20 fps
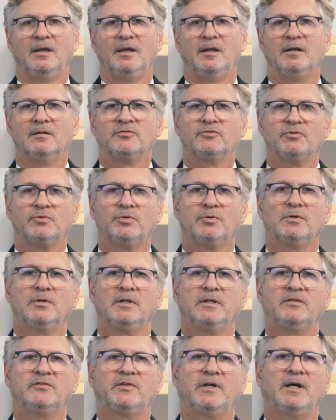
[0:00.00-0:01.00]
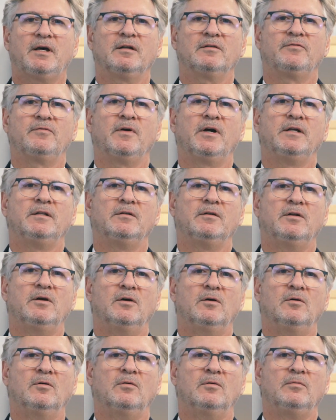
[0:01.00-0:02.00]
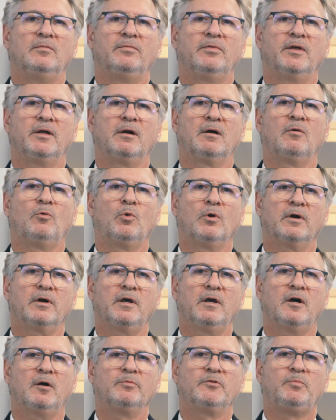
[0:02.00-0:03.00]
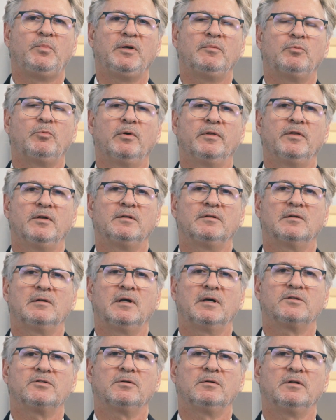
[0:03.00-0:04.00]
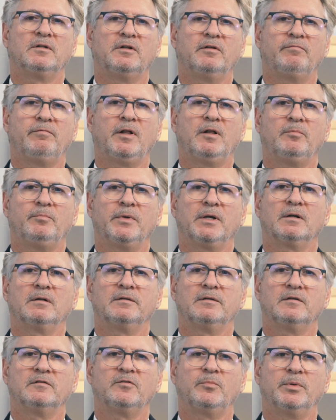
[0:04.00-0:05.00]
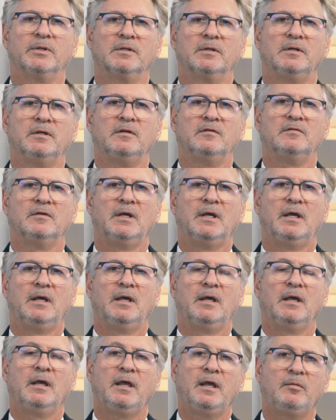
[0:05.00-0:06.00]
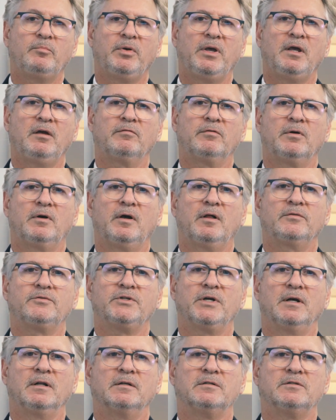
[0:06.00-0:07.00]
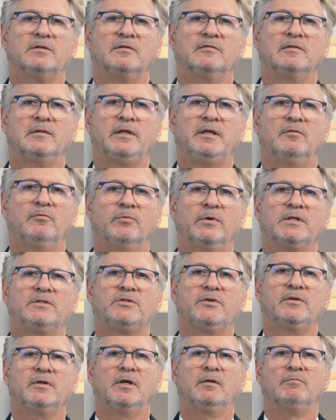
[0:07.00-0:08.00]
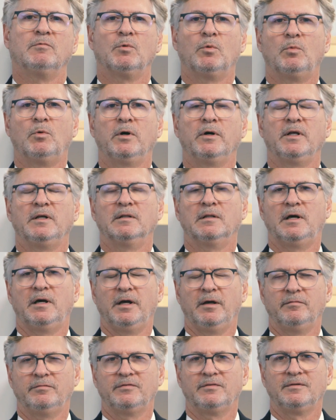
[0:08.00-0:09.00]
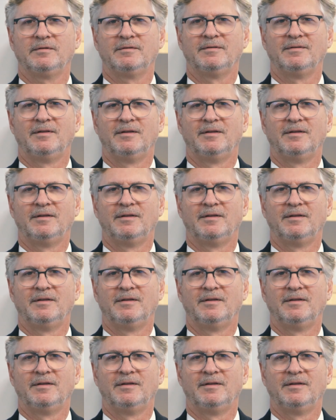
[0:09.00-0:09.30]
And it's truly satisfying to know that our work helps people with intellectual and developmental disabilities and behavioral health challenges lead rich and rewarding lives.